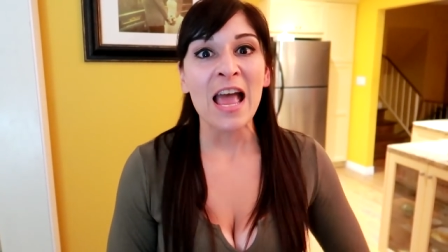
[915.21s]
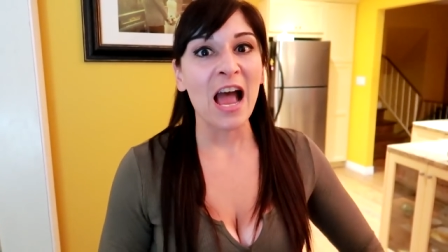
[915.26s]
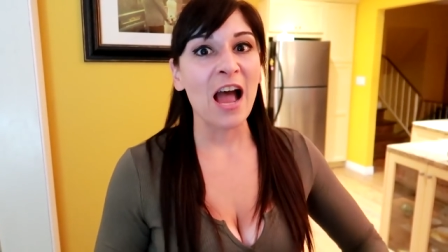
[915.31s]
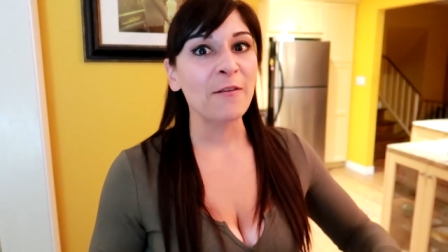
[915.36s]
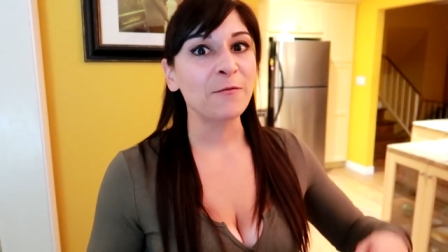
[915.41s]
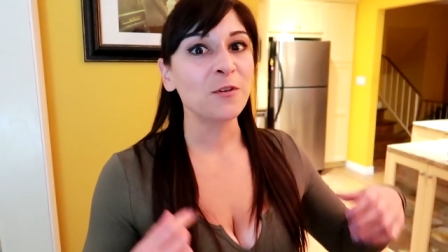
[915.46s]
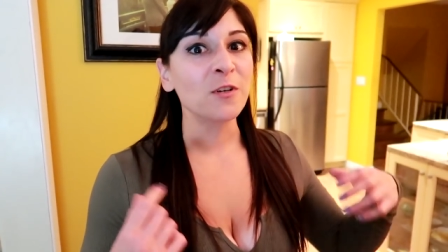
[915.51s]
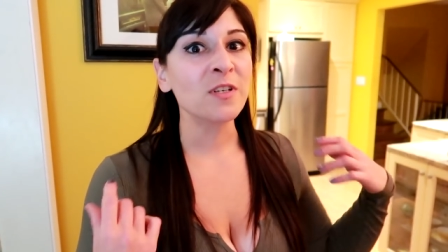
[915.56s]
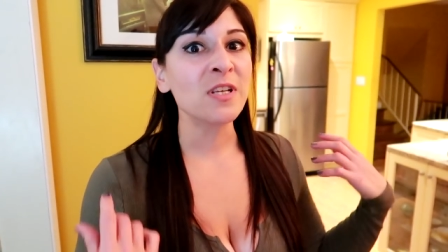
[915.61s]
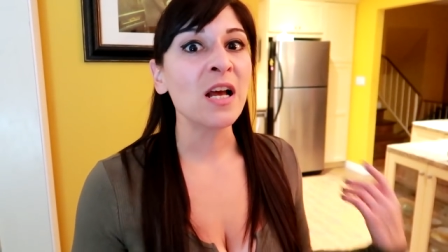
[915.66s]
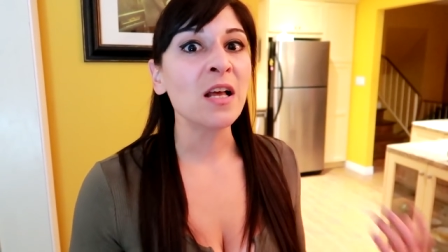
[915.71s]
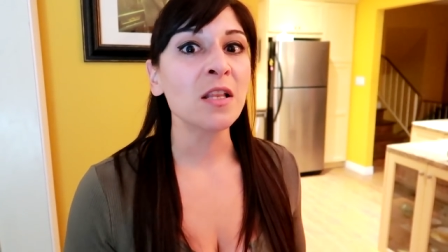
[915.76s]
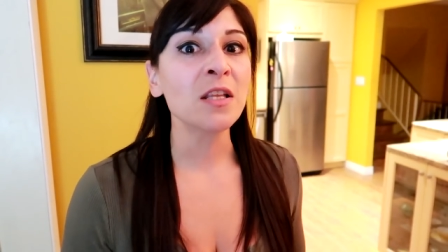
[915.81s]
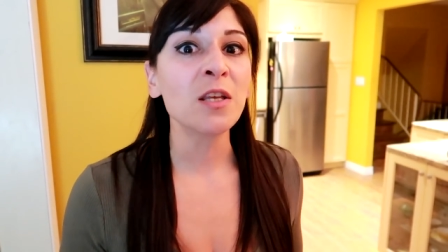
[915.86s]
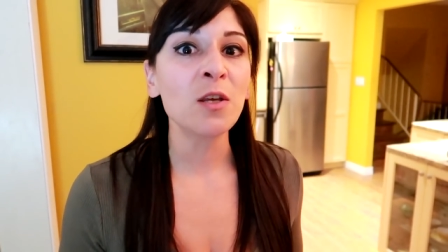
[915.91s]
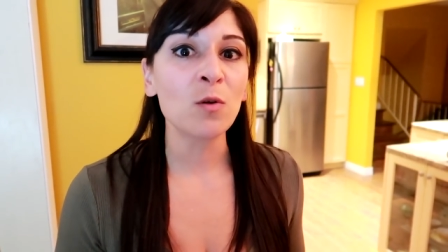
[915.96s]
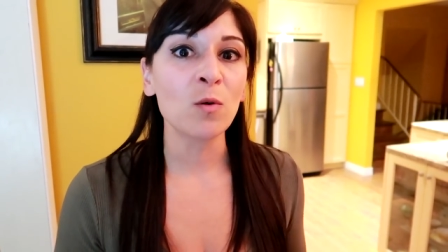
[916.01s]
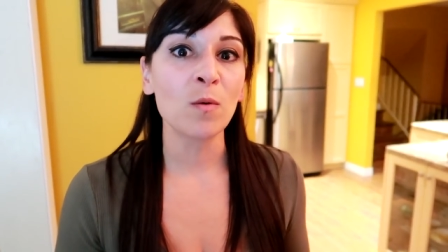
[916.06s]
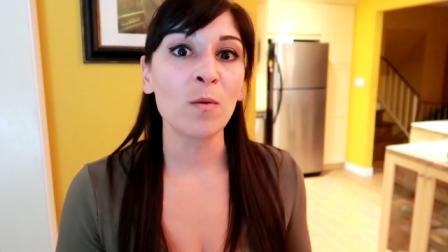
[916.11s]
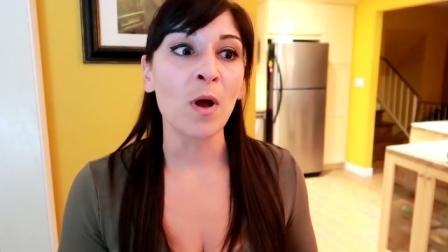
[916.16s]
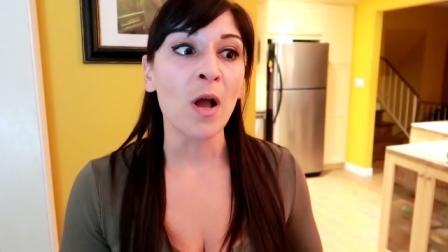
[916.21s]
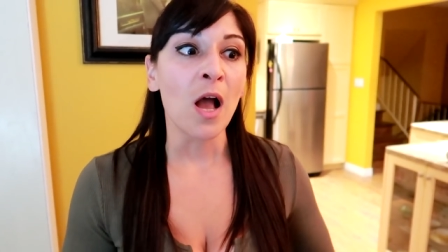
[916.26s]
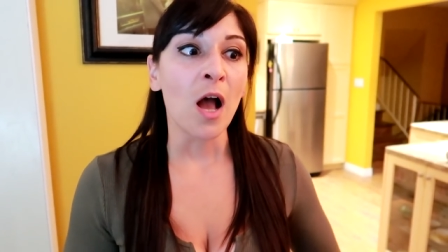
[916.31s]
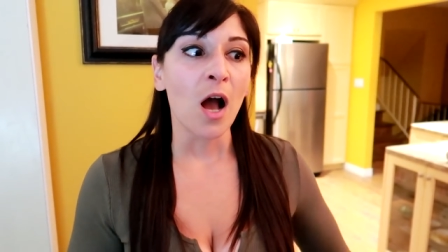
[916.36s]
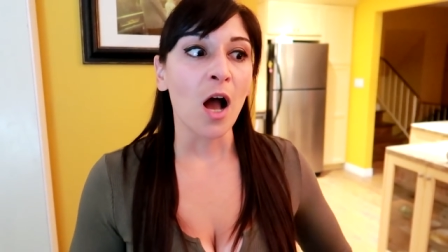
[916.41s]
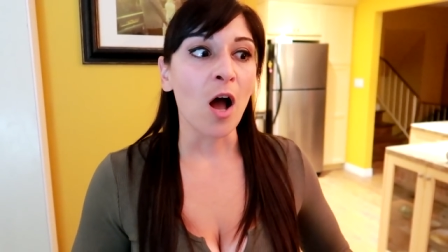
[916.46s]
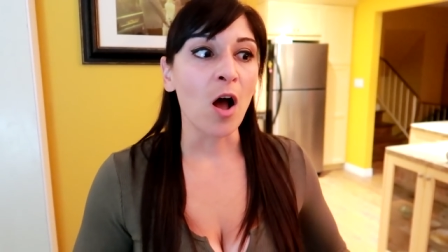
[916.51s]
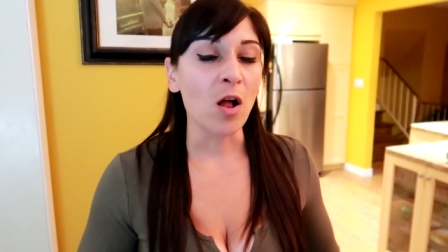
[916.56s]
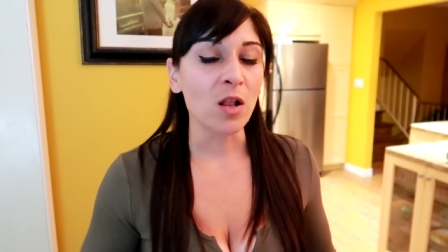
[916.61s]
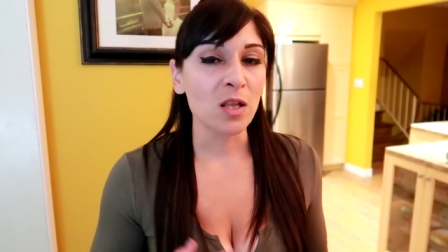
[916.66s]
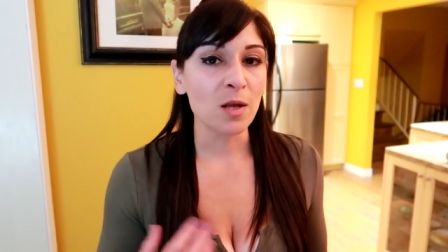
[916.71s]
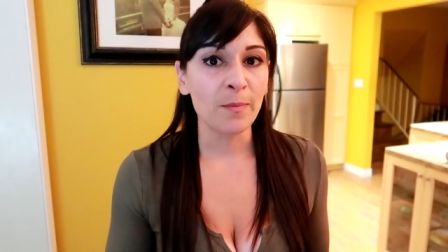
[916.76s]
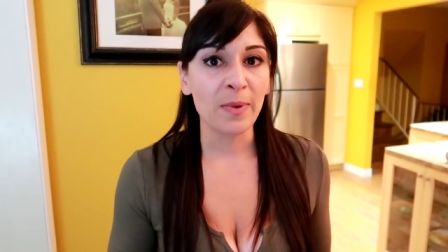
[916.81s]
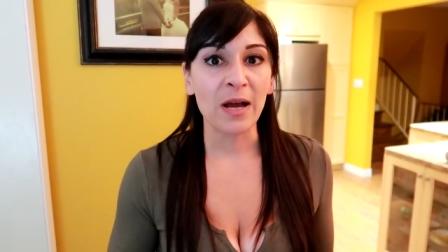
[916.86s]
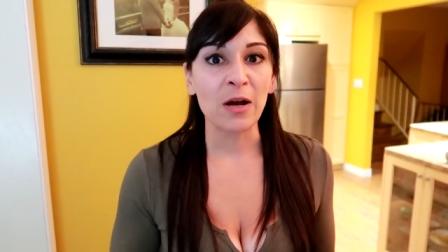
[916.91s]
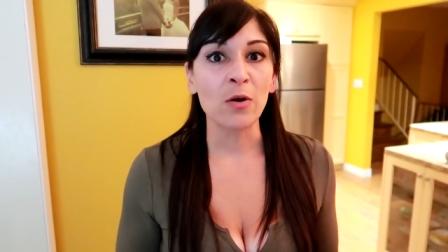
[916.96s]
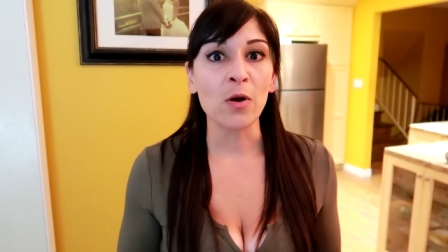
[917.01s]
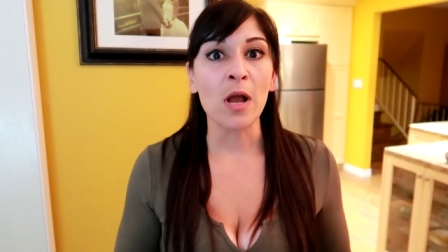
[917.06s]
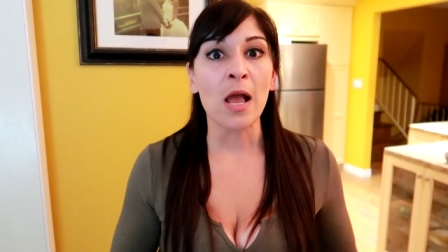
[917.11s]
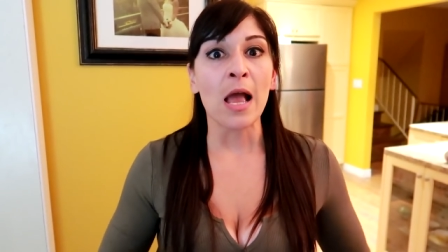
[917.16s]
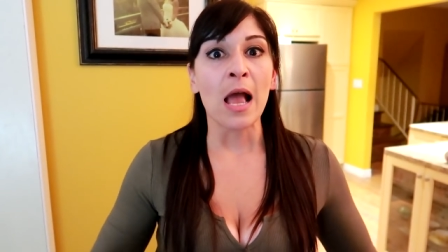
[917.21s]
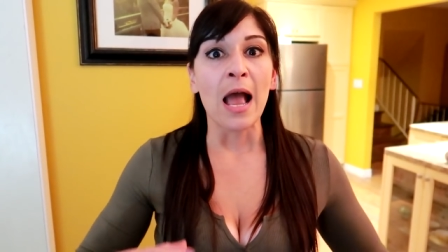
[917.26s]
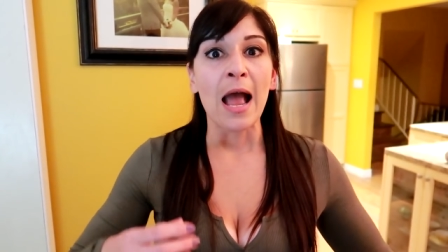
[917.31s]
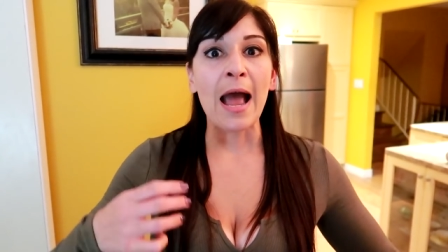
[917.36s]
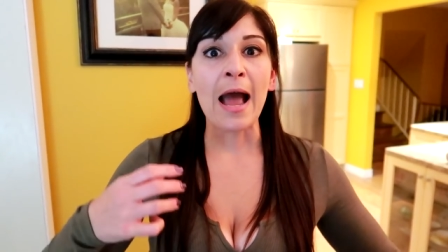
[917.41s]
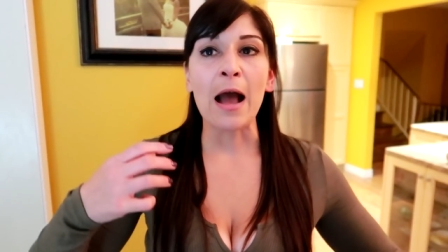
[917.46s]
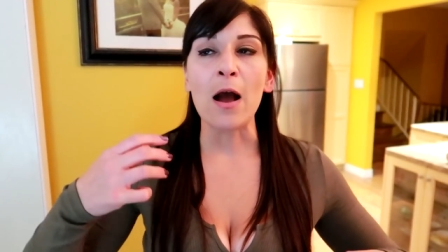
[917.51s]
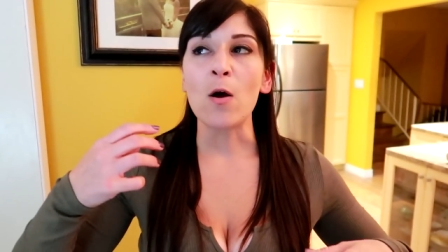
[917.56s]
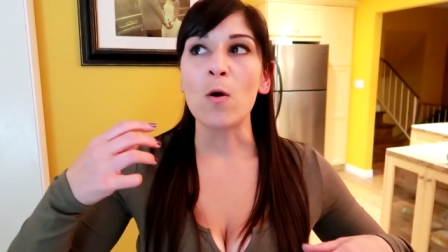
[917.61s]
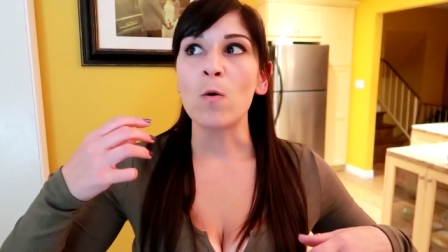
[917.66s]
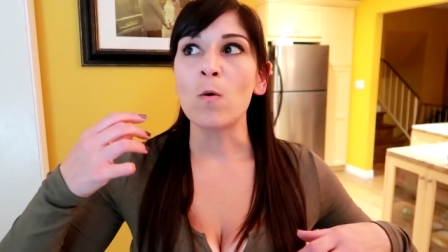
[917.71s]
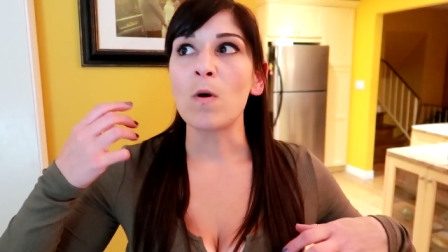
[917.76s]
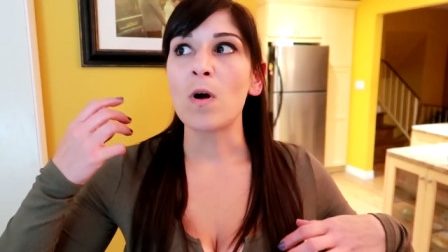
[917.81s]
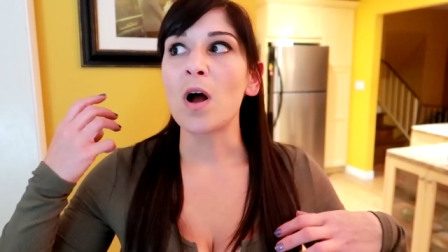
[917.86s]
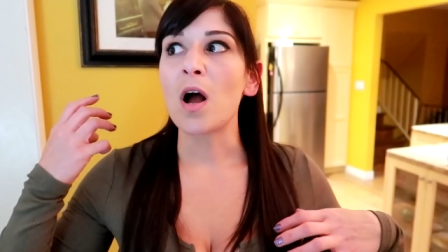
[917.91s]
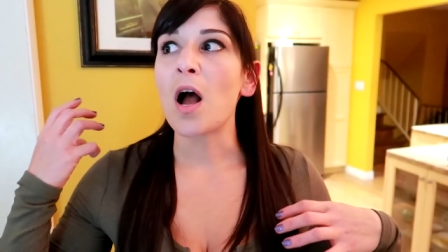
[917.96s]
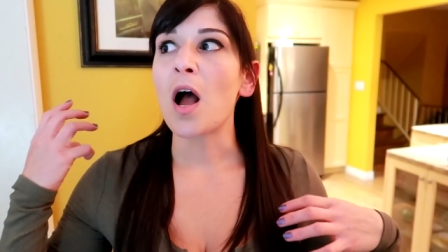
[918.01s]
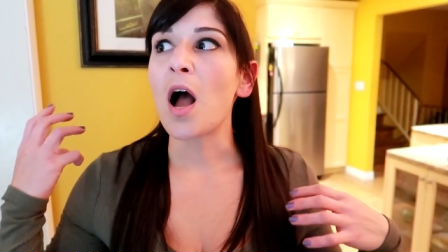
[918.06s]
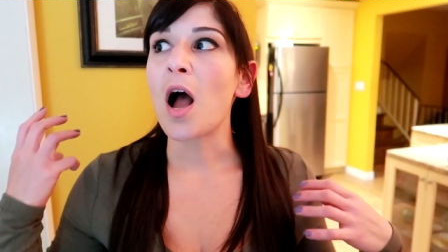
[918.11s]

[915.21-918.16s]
after telling you all about how